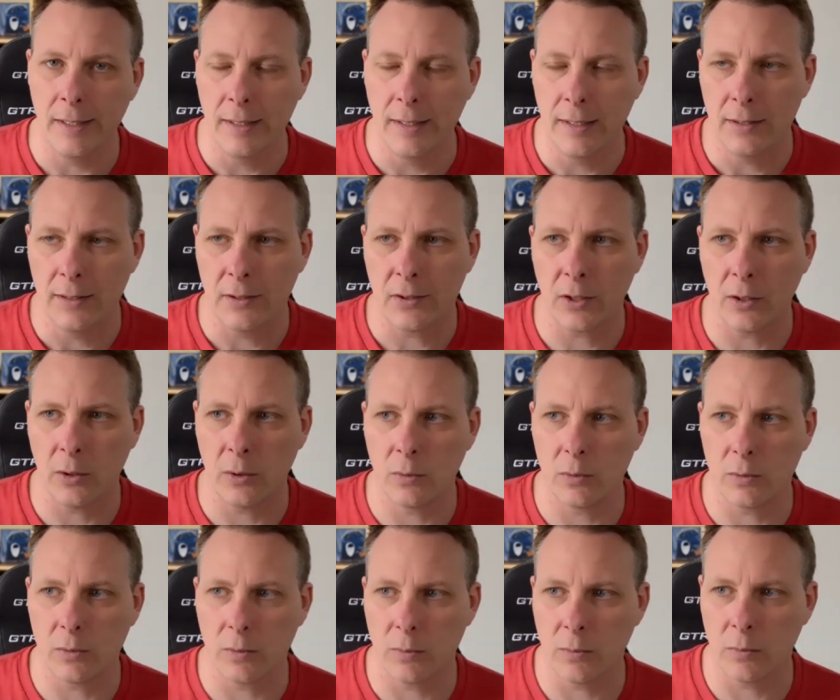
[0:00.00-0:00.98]

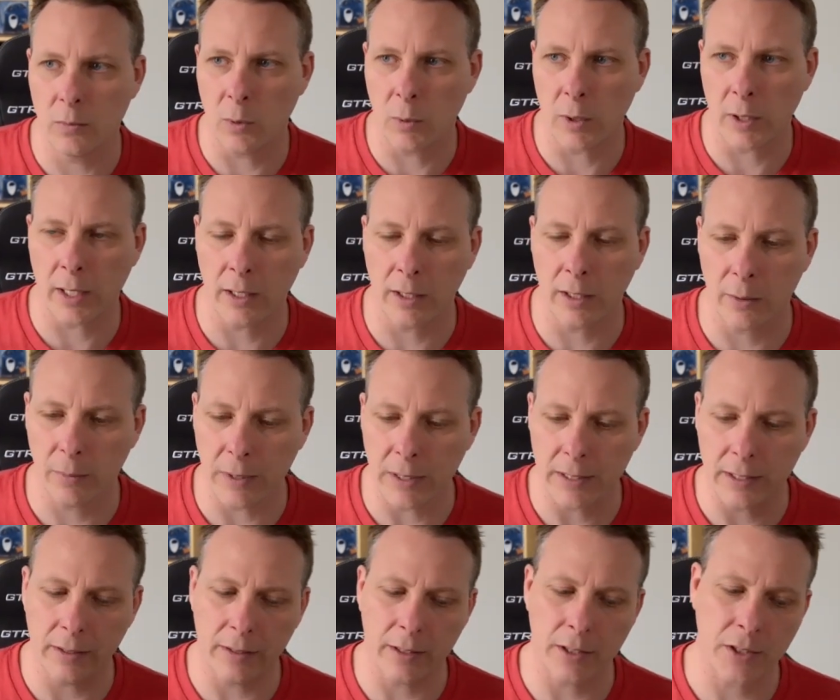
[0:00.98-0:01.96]
So we're working on a
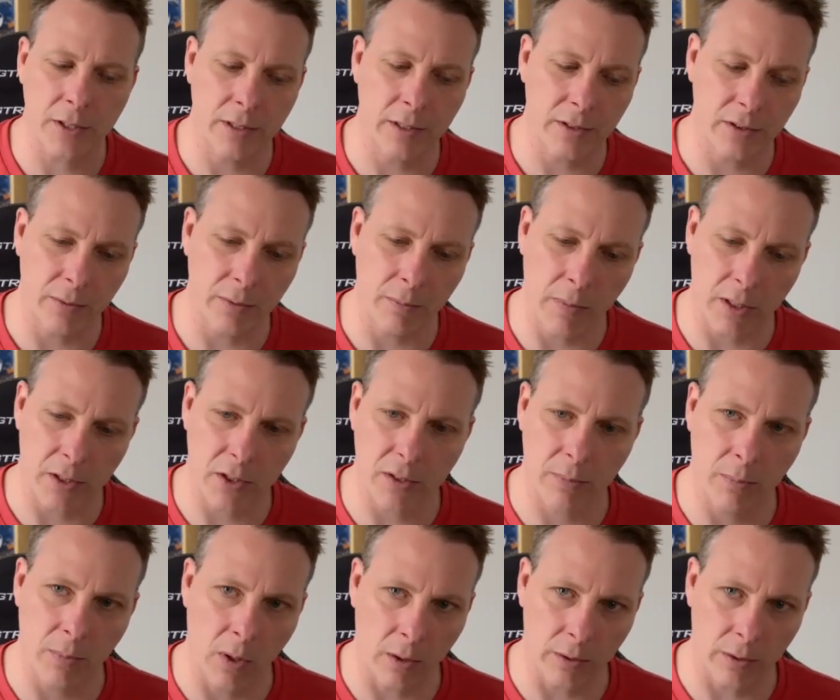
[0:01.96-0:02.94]
retail edition that is a much
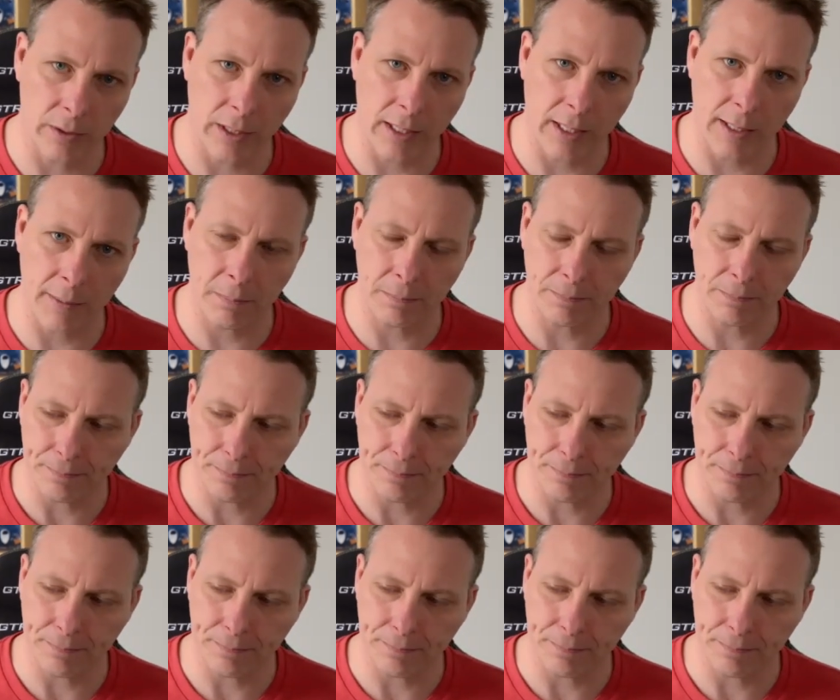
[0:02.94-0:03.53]
smaller game